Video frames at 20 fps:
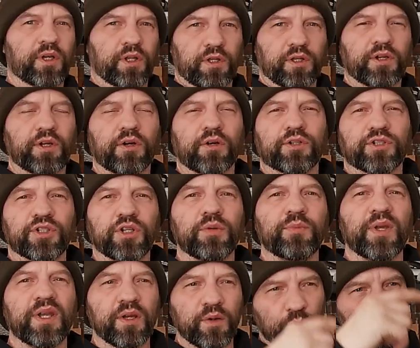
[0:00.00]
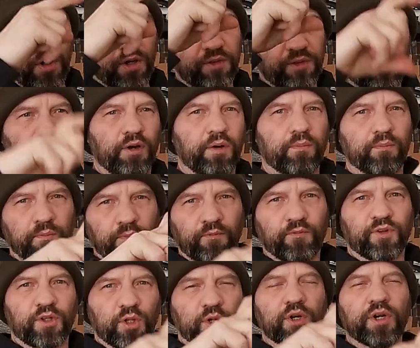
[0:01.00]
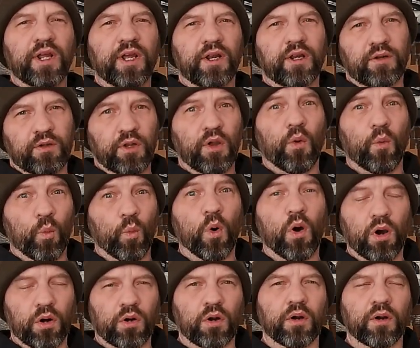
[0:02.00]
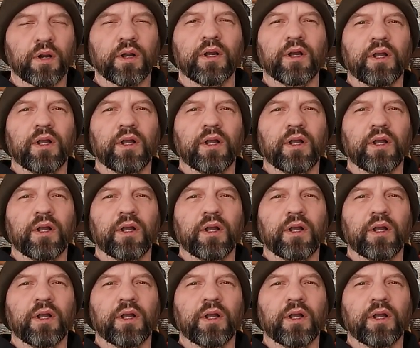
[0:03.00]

clear tubing with a fluid in it, you know, water.